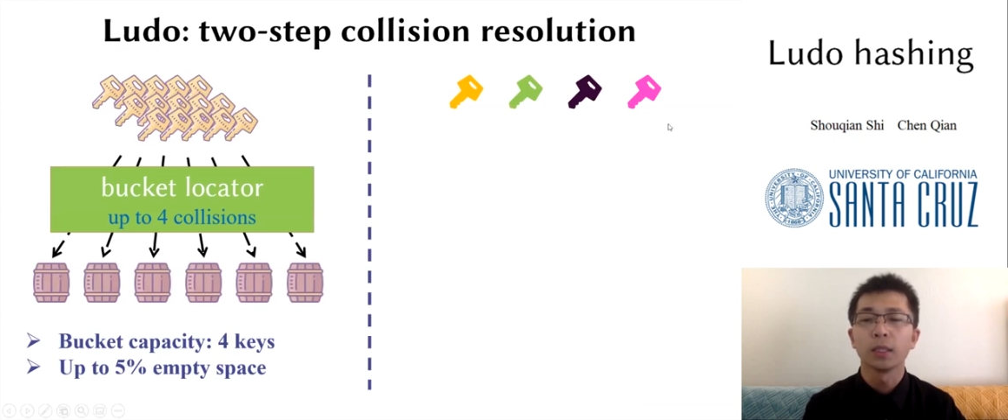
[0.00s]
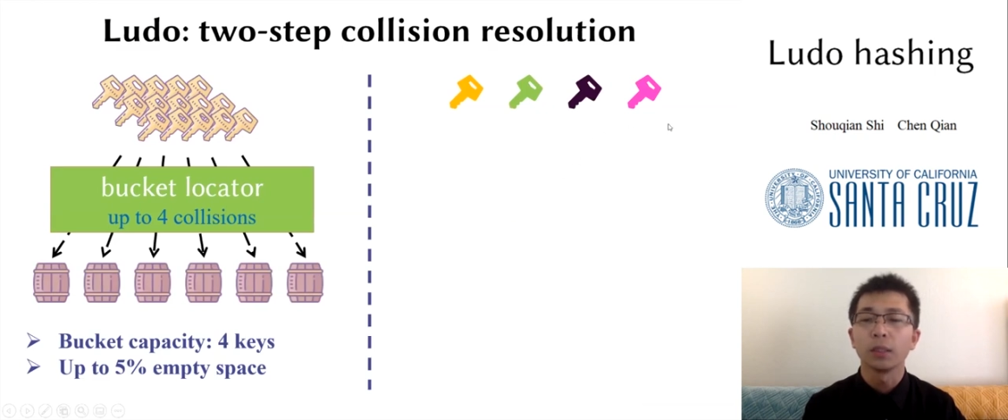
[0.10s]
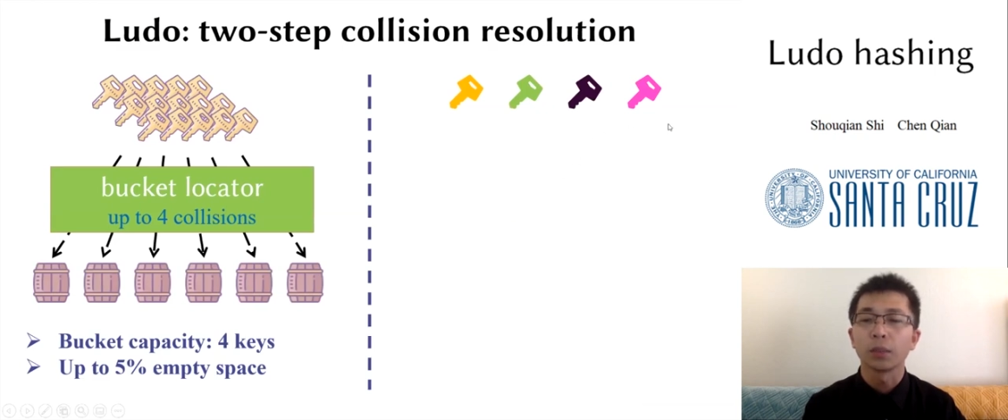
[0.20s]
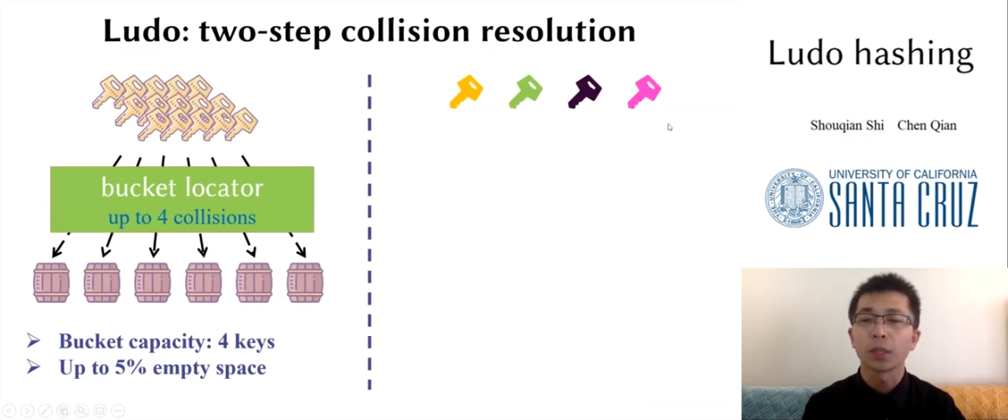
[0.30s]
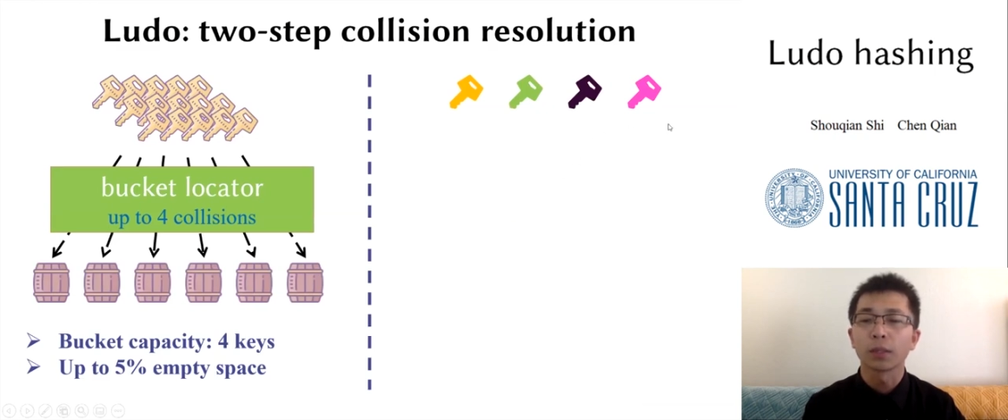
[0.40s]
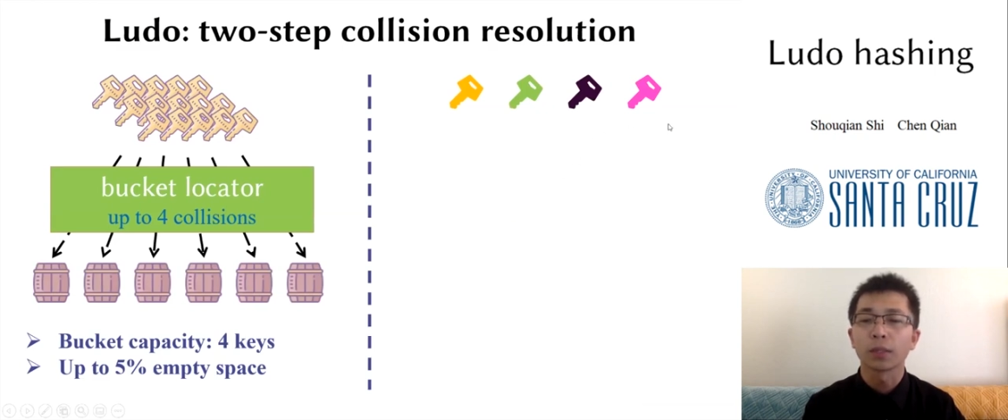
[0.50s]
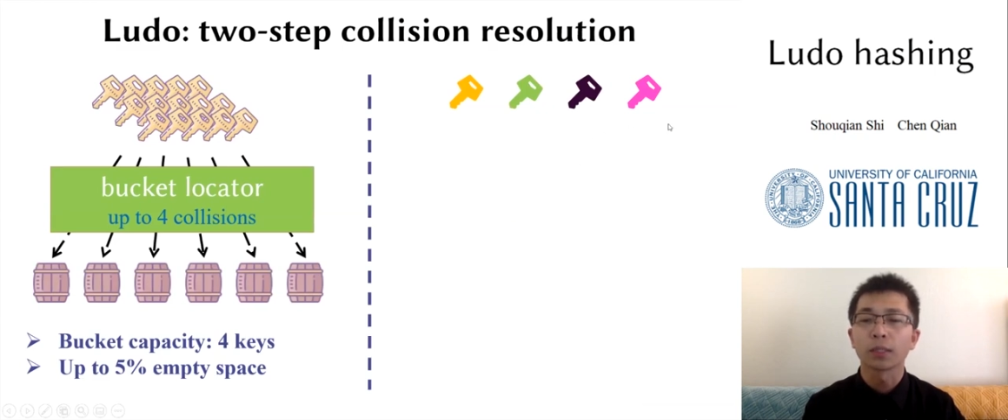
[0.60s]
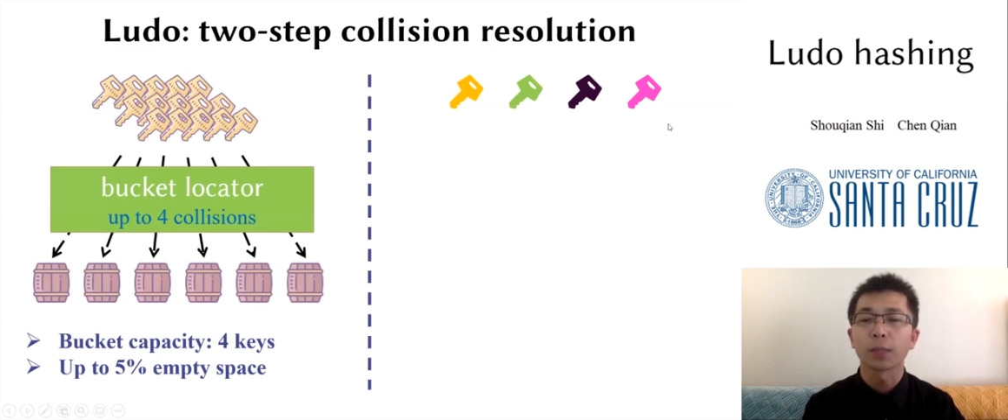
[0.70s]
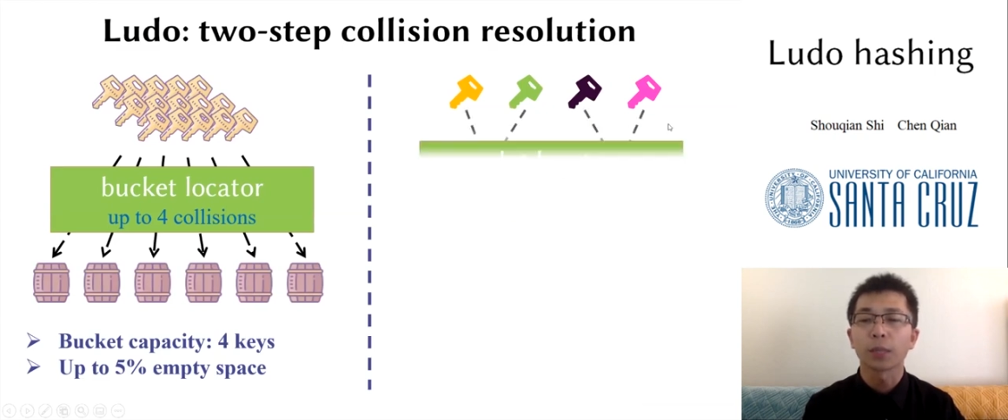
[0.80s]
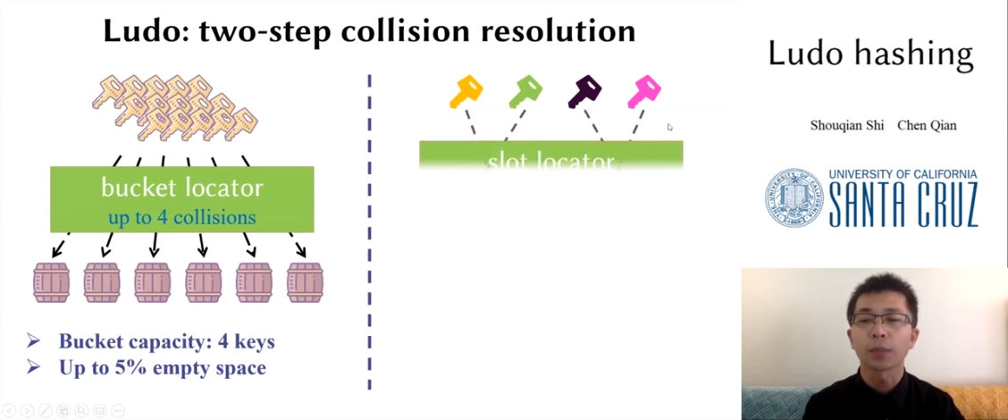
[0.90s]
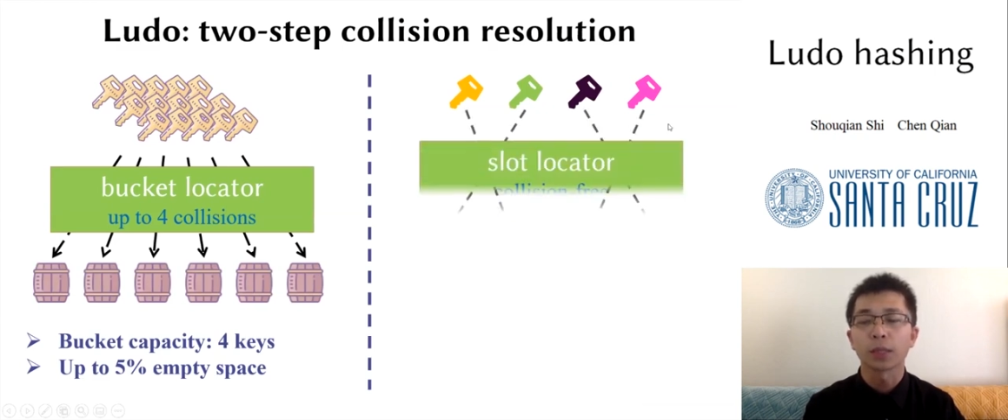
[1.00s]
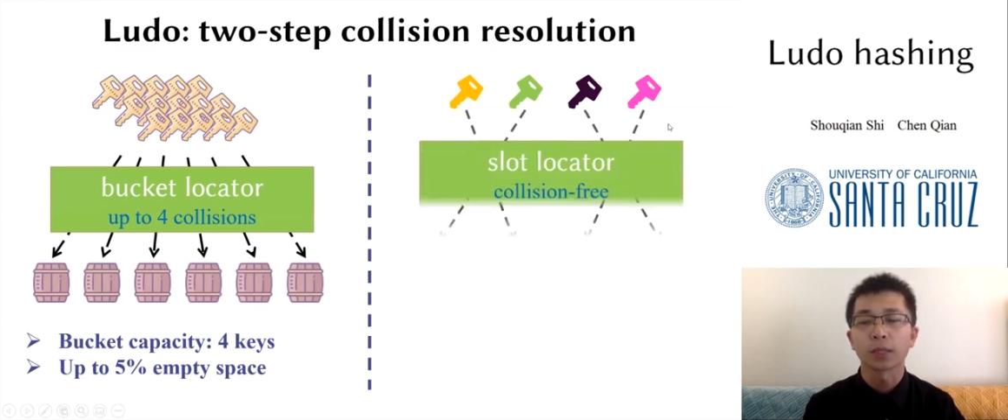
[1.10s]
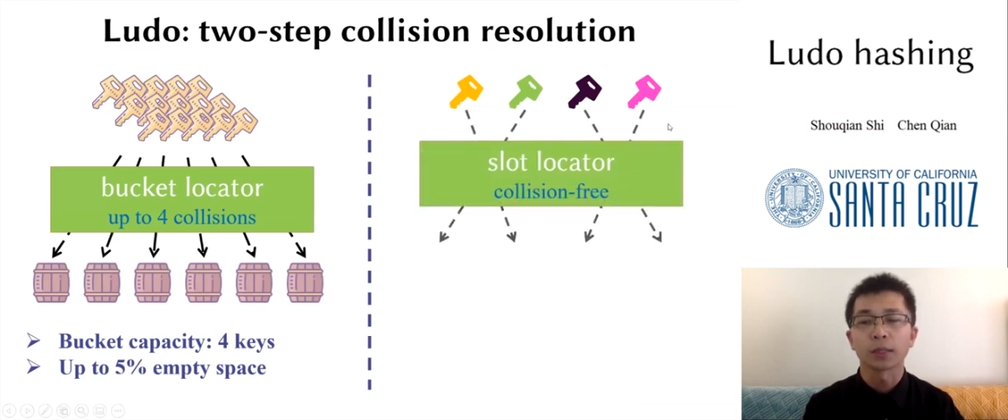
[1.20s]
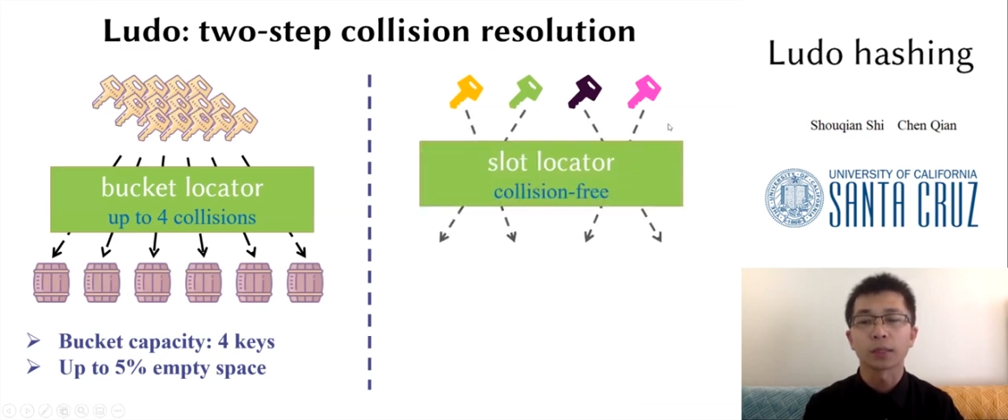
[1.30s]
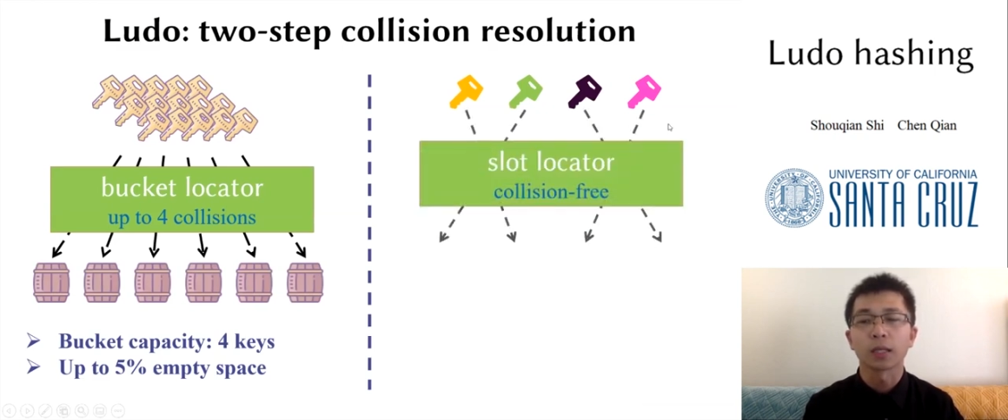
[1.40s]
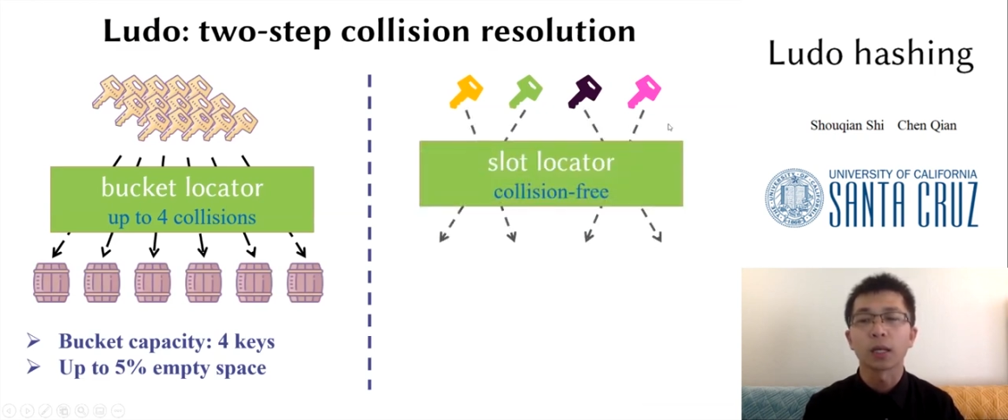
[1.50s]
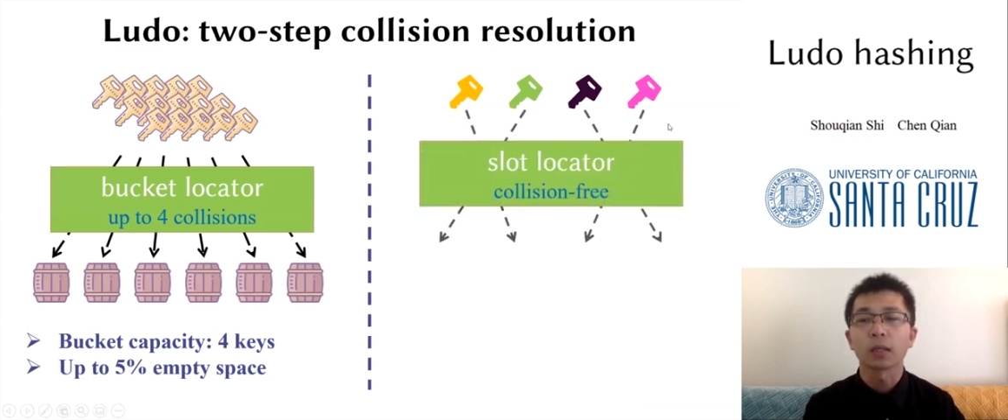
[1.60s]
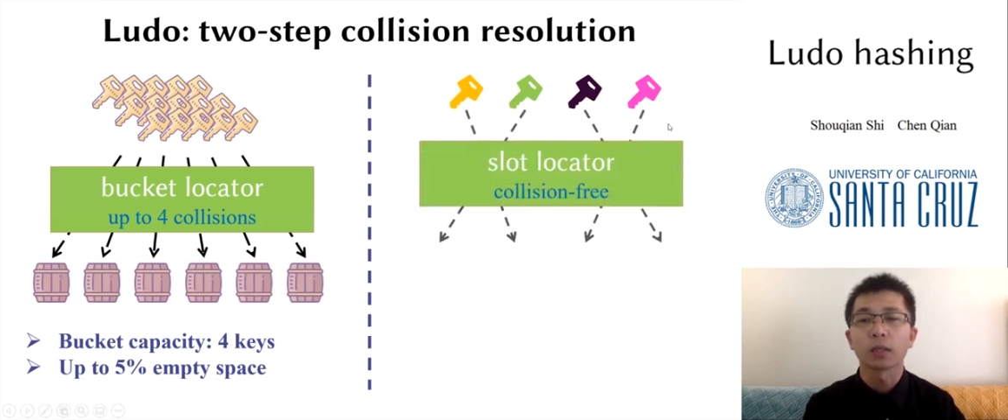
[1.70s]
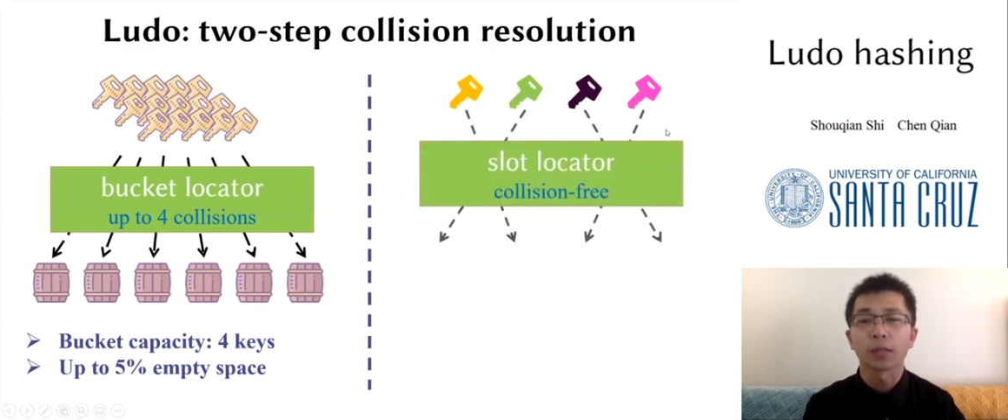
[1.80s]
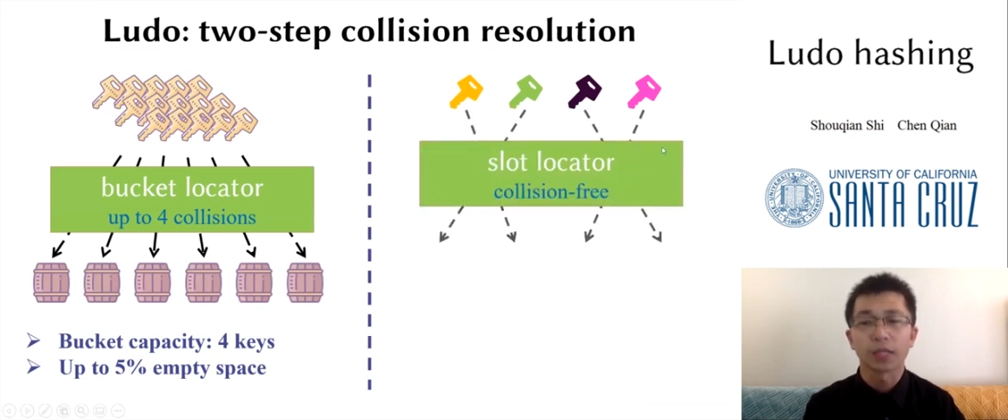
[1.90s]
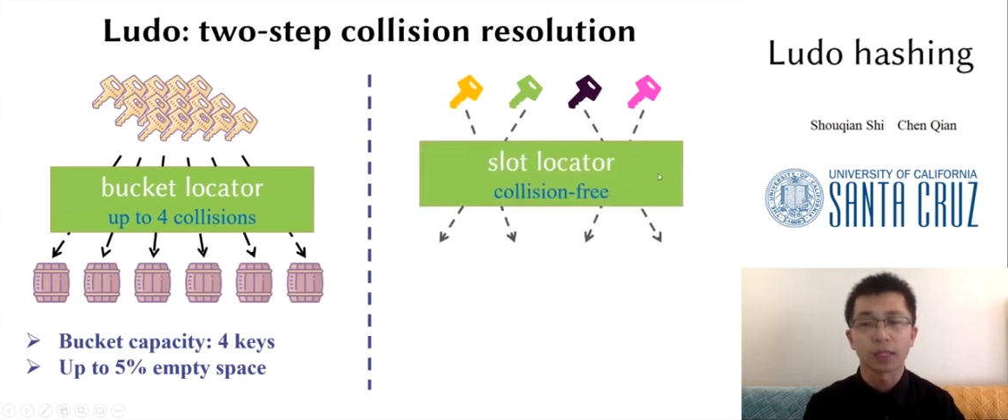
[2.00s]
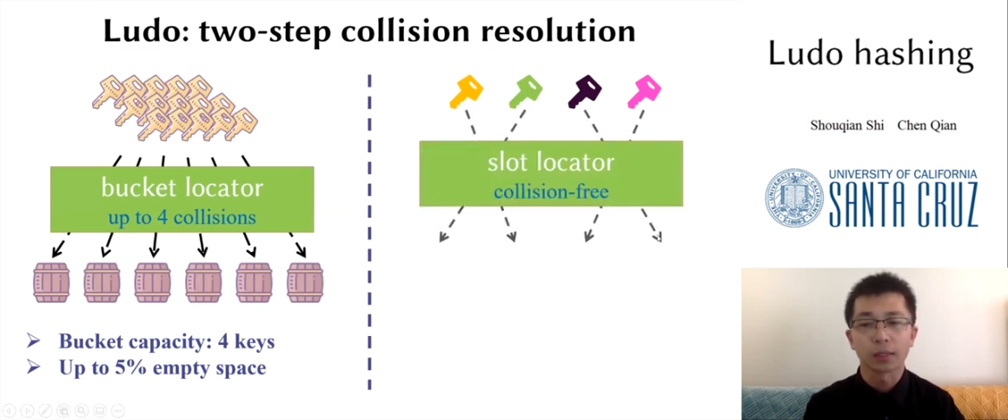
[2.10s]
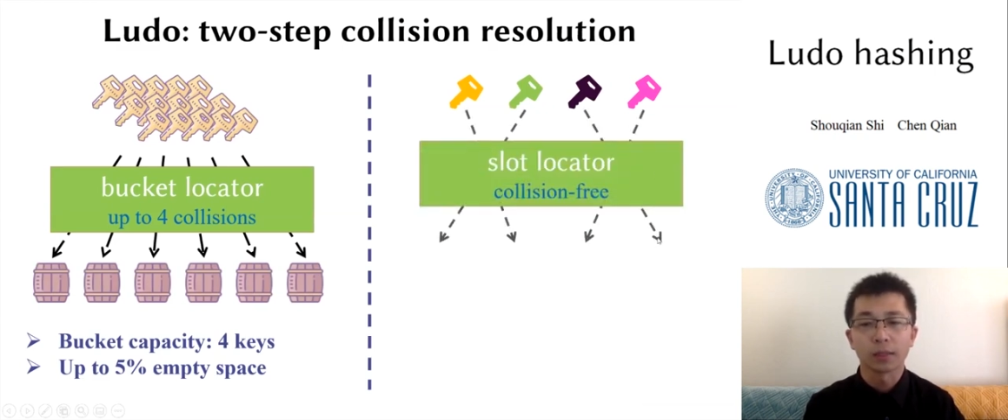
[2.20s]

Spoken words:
We call this mapping as a slot locator.